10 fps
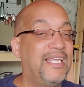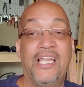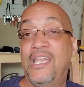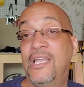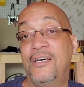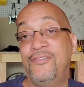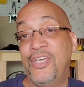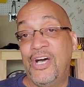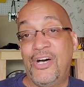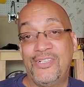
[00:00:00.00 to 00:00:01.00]
Love
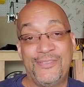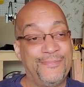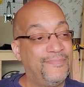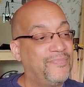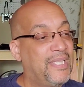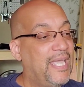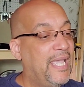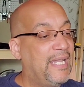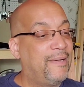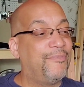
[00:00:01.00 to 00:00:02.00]
y'all.
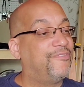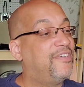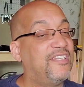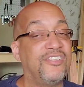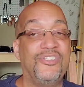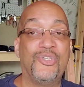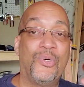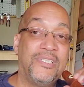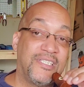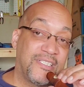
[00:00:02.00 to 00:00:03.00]
And I'm going to finish
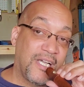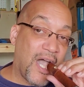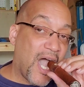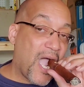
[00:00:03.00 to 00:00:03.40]
enjoying this cigar